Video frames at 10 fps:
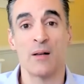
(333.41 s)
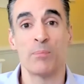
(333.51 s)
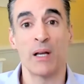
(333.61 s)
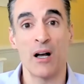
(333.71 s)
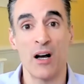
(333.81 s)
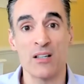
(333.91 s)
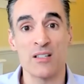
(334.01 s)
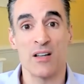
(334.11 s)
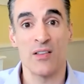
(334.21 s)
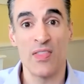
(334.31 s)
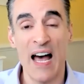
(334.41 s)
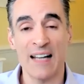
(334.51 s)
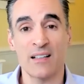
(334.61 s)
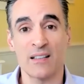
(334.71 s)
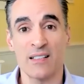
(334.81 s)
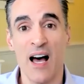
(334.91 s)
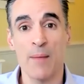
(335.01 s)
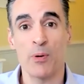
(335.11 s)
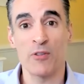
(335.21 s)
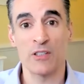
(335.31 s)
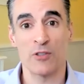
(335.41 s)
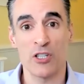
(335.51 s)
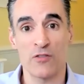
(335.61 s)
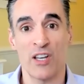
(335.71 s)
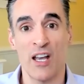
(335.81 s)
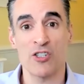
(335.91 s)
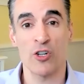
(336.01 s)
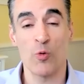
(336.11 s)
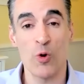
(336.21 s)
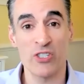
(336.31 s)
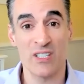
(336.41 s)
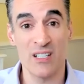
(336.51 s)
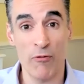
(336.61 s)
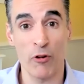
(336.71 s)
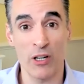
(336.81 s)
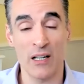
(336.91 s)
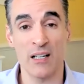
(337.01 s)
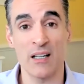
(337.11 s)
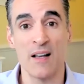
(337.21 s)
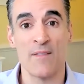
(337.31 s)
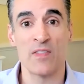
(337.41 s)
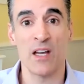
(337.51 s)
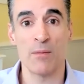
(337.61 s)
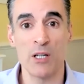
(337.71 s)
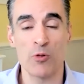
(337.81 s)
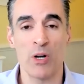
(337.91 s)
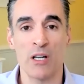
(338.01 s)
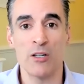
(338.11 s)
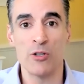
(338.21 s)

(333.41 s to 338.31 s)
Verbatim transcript: because that type of diversification works differently than between